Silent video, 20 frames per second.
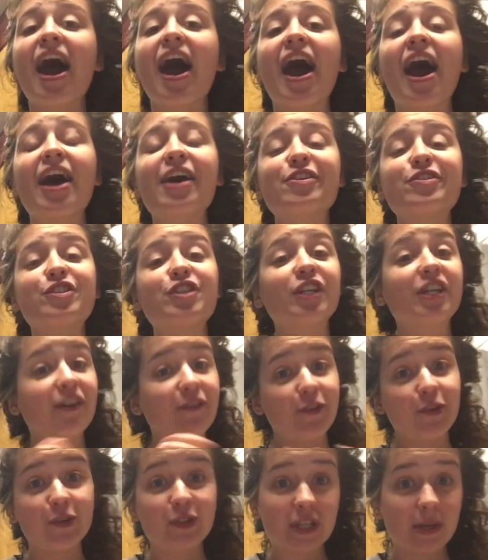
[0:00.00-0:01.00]
and to give
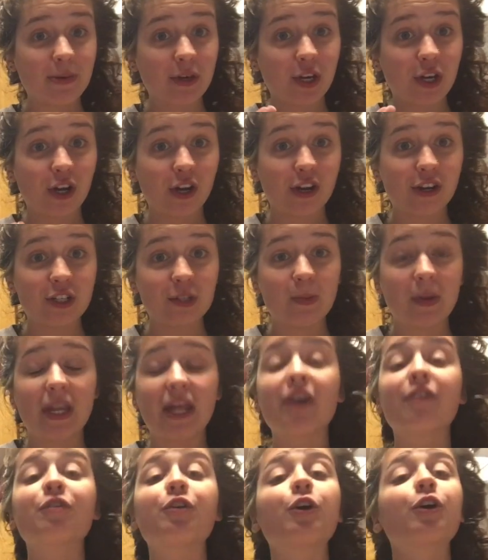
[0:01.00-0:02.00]
you some encouragement
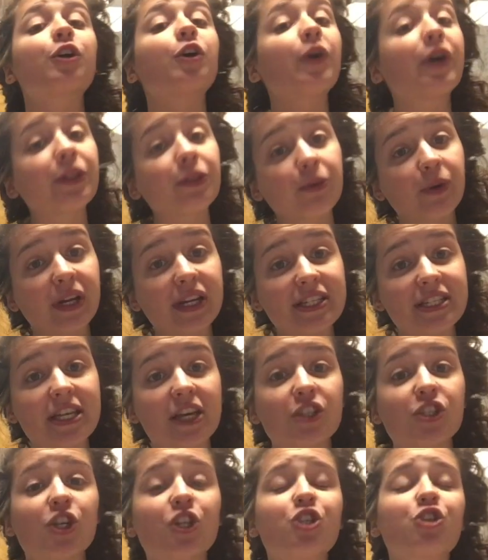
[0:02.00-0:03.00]
if you're going through
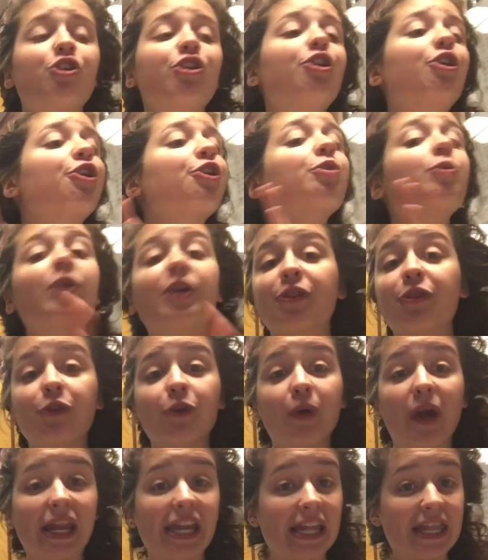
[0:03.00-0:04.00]
ACL surgery or you're going
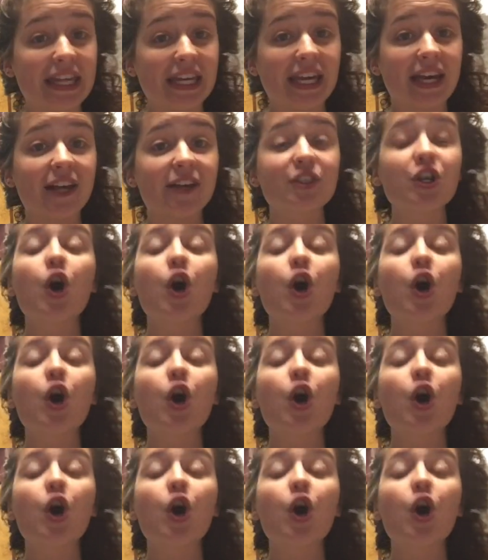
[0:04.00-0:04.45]
through anything else